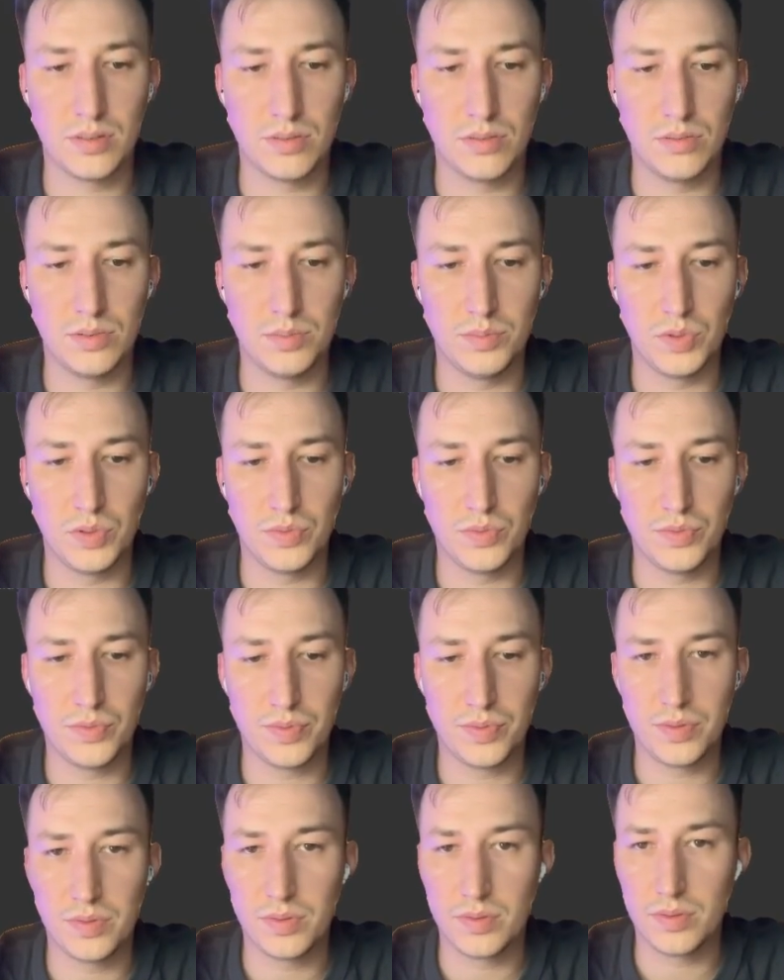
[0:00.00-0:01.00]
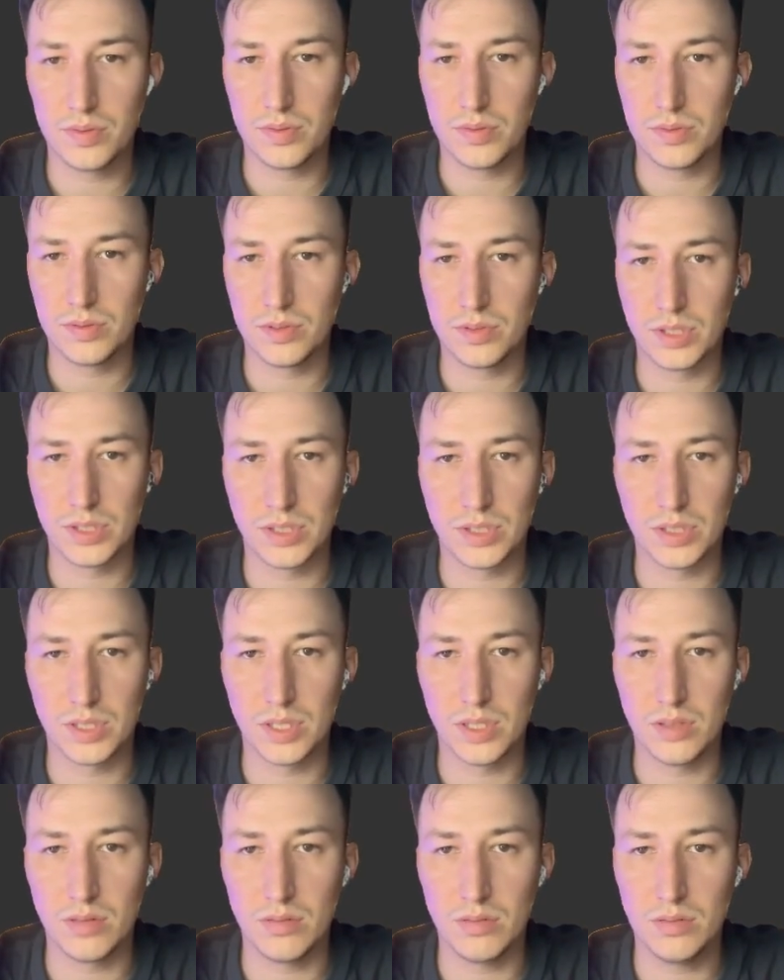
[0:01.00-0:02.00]
remove just
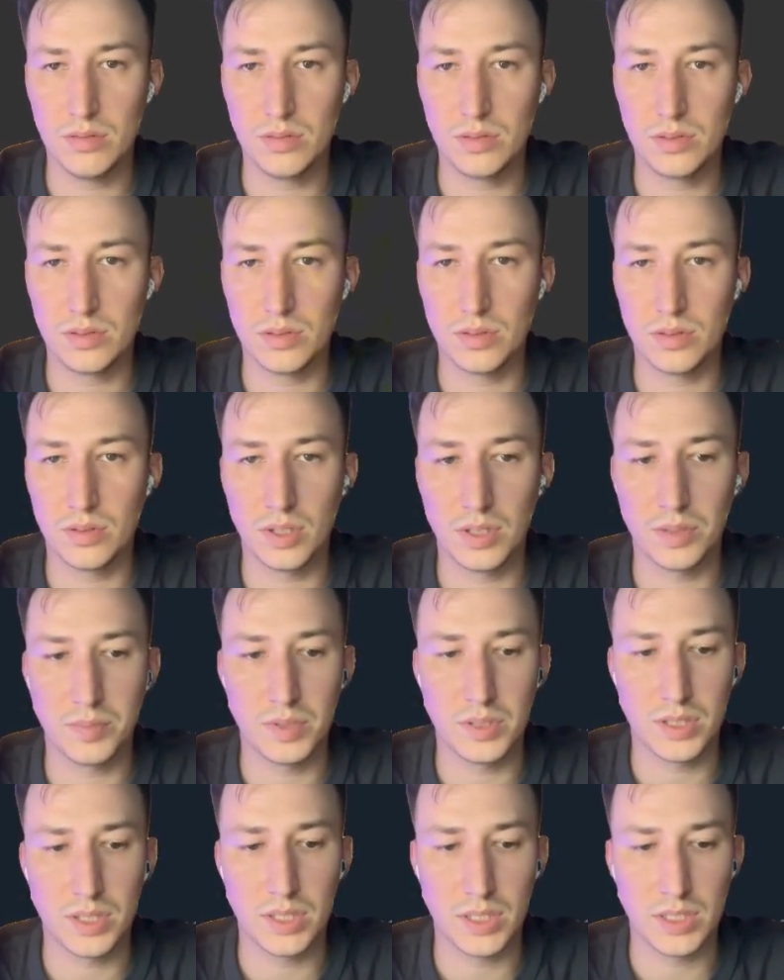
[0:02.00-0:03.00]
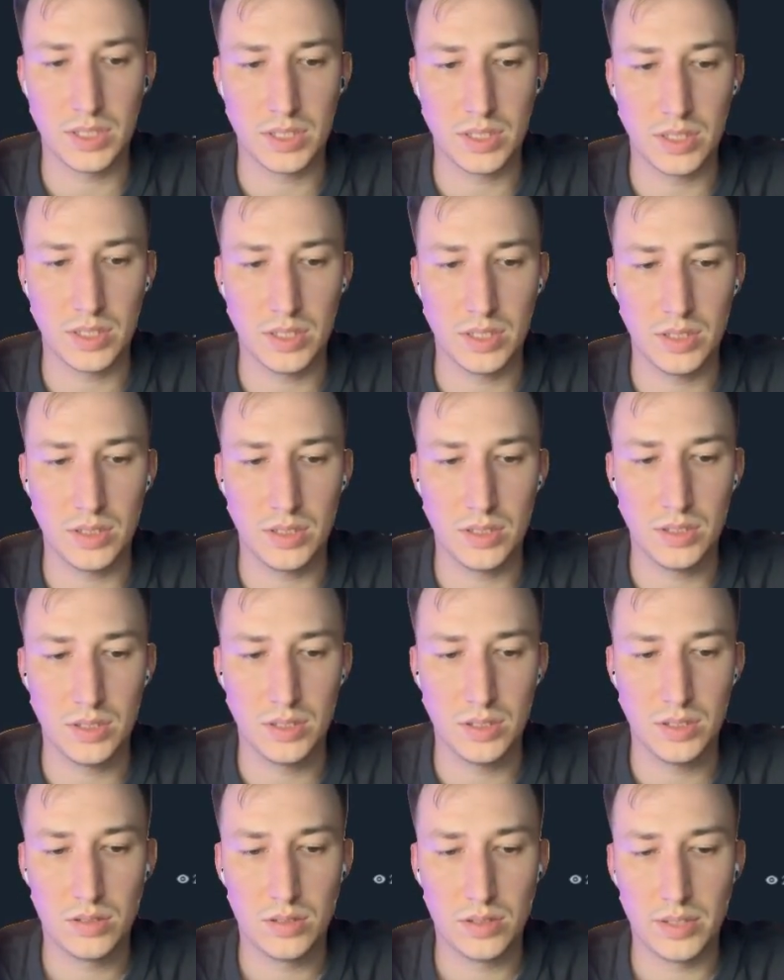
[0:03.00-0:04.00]
now, so let me test again.
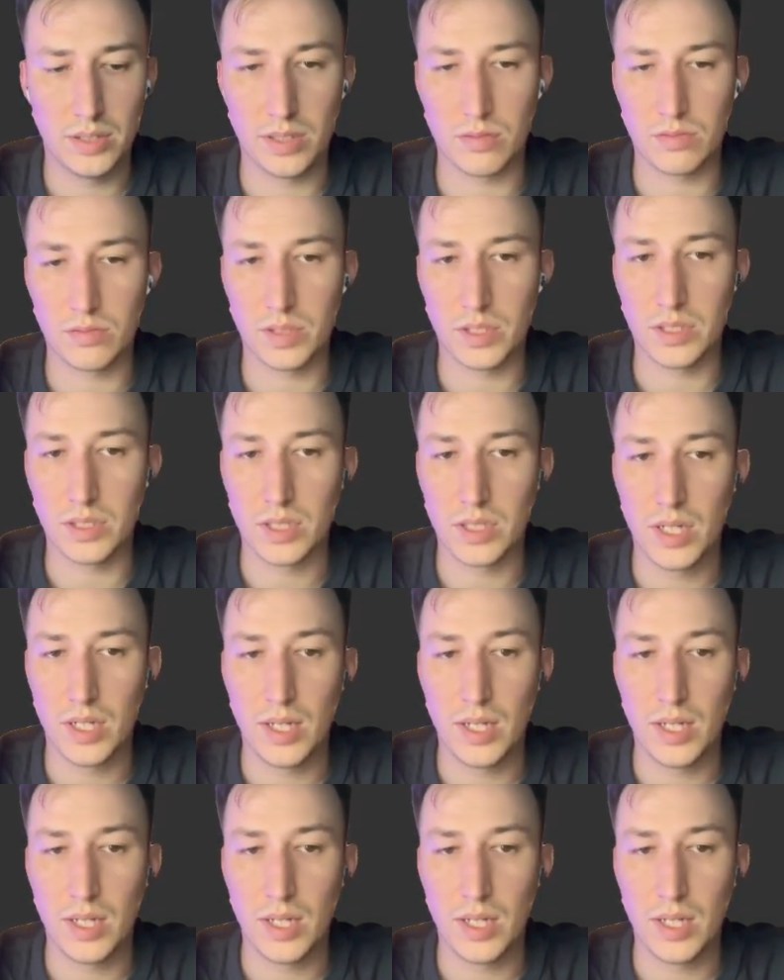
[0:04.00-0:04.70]
Yeah, great.